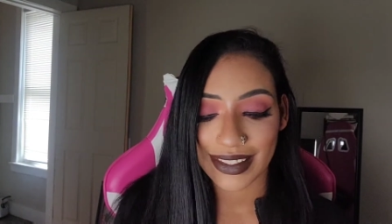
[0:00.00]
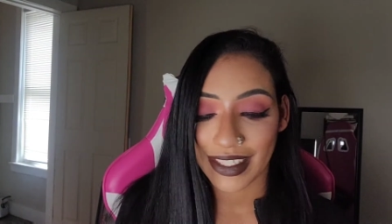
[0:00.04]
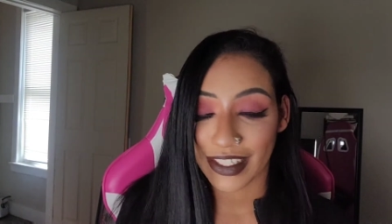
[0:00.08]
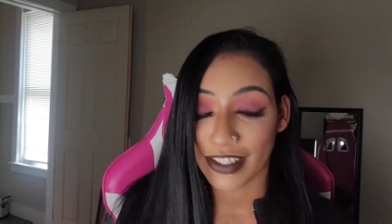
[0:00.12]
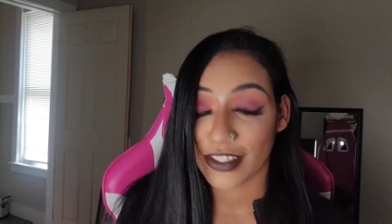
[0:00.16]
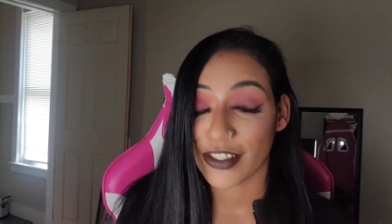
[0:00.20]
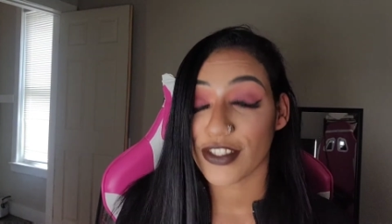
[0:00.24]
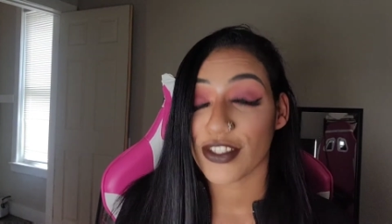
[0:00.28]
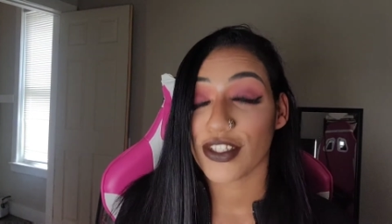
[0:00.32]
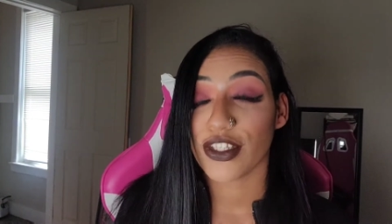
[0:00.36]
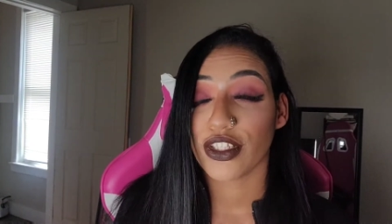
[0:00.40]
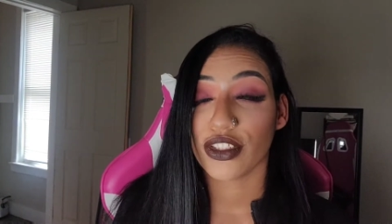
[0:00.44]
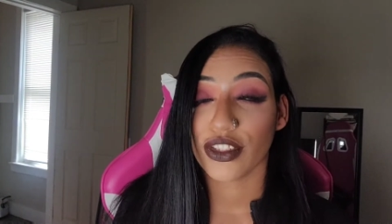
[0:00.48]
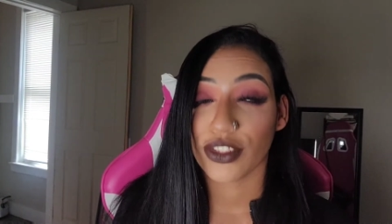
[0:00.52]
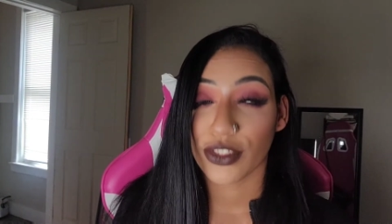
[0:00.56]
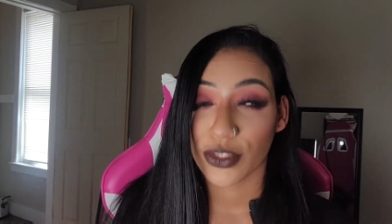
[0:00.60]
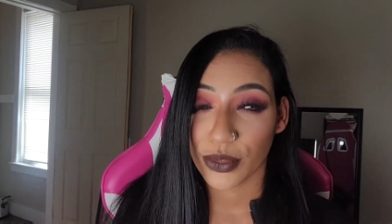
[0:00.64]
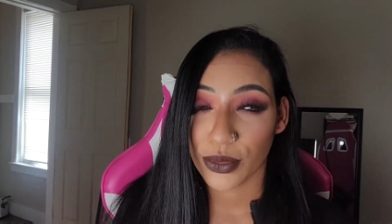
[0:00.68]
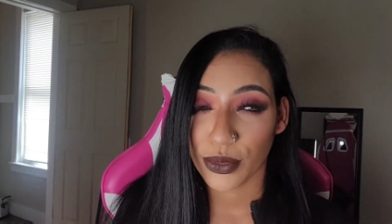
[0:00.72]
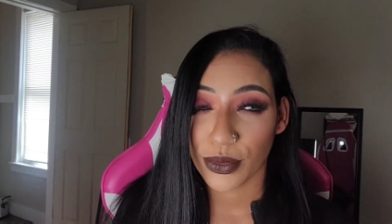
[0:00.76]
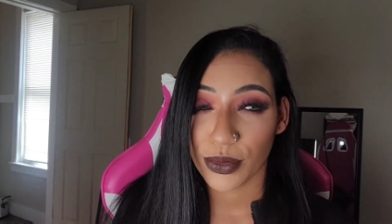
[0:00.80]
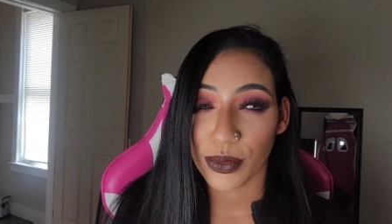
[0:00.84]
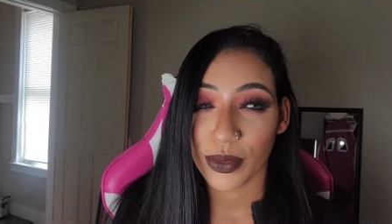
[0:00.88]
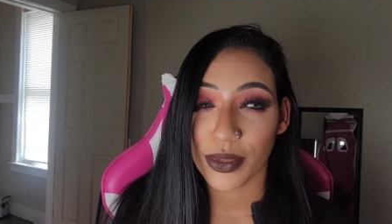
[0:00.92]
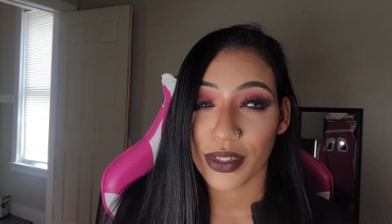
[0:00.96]
Yes,
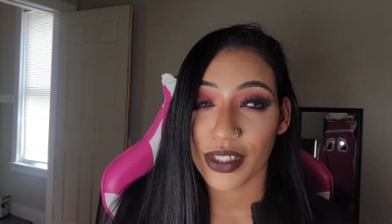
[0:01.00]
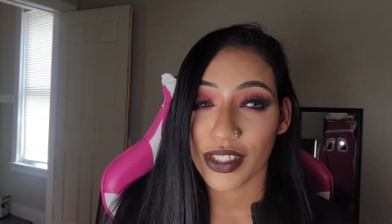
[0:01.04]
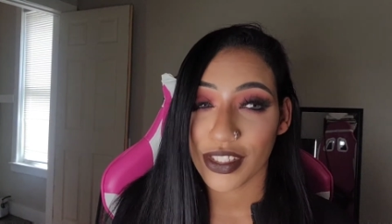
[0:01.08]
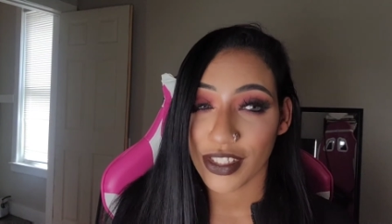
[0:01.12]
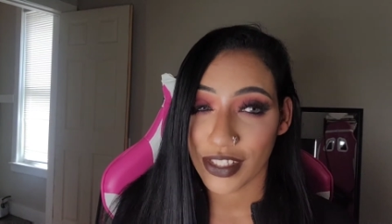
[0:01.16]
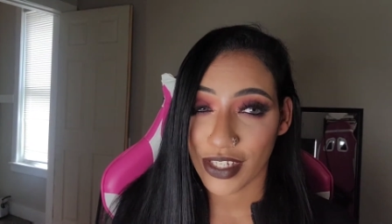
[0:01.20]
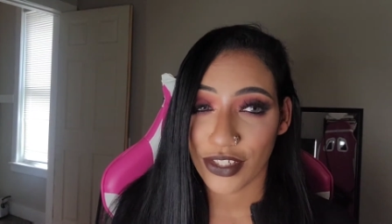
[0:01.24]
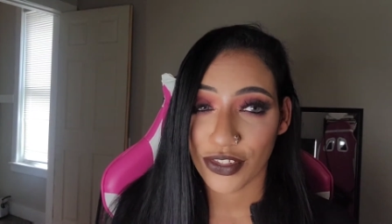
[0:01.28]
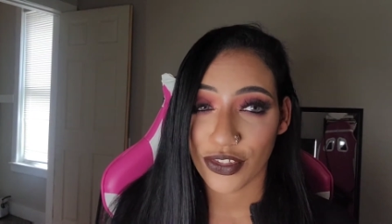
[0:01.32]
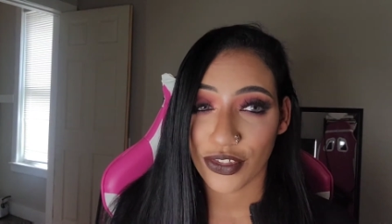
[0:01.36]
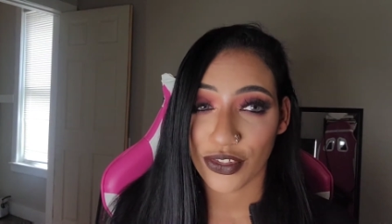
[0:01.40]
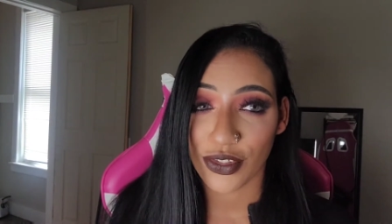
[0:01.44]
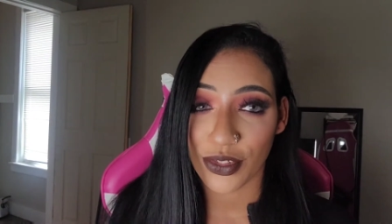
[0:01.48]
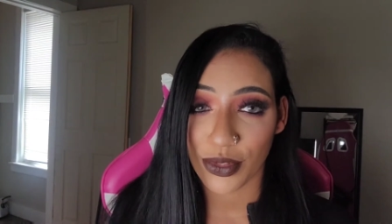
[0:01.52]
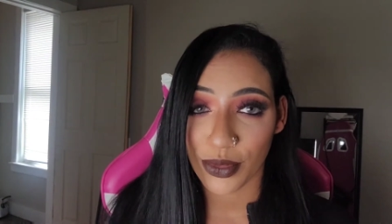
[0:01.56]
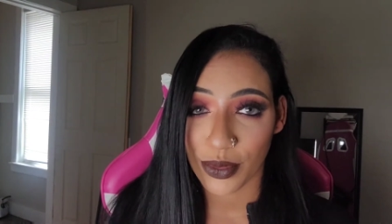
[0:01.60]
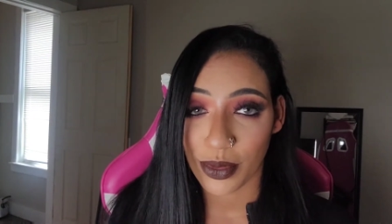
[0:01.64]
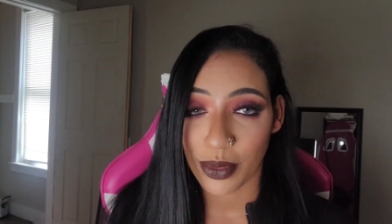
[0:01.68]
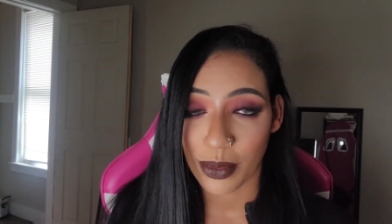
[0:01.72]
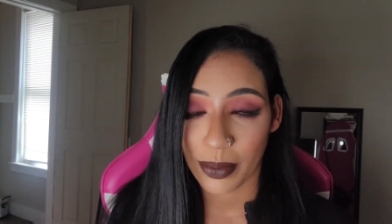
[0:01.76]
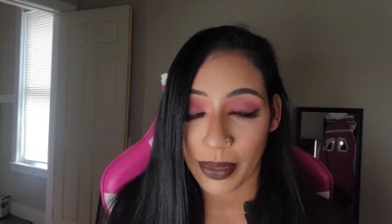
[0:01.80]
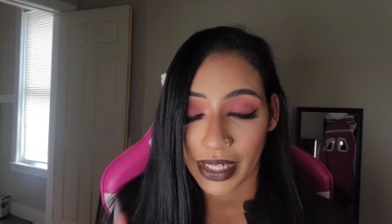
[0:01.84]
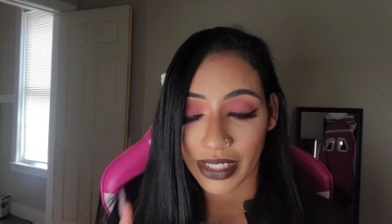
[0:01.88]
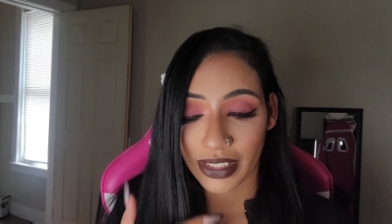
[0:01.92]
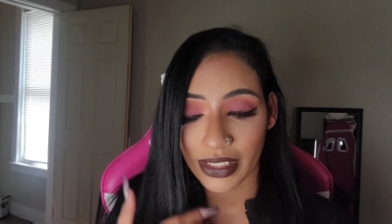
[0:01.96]
two Natasha
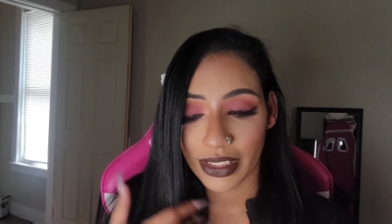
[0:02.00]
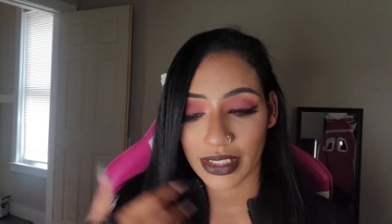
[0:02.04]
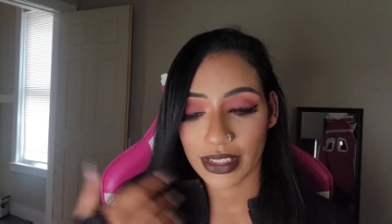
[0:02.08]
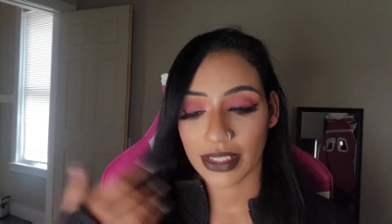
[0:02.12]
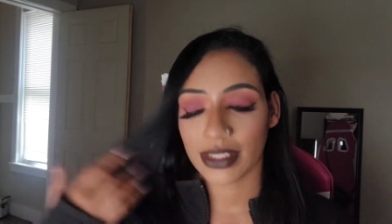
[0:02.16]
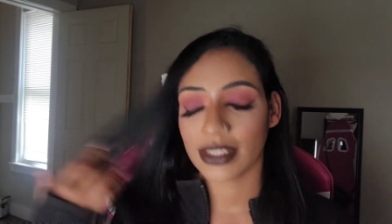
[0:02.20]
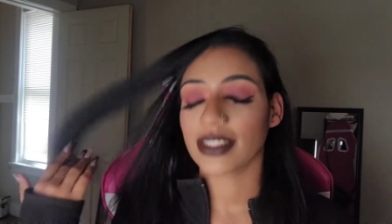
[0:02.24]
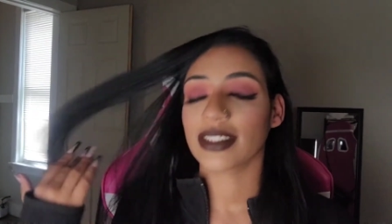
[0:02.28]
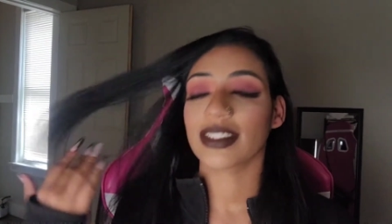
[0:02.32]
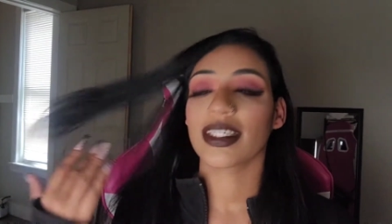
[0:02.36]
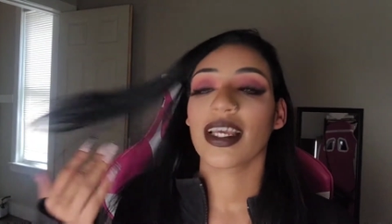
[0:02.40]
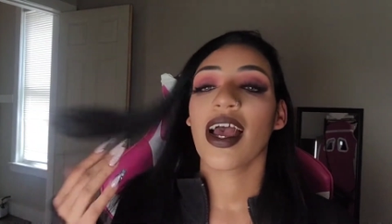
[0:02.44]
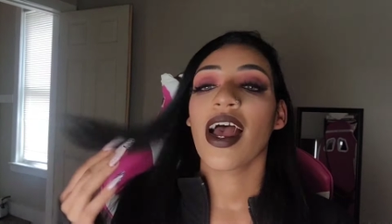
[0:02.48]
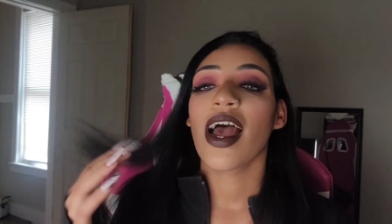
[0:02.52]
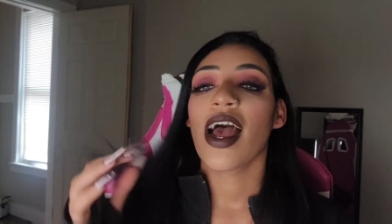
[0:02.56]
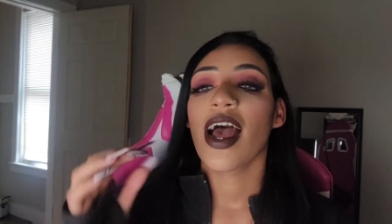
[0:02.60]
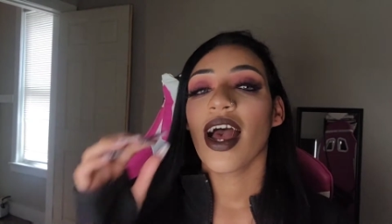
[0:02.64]
Denona palettes.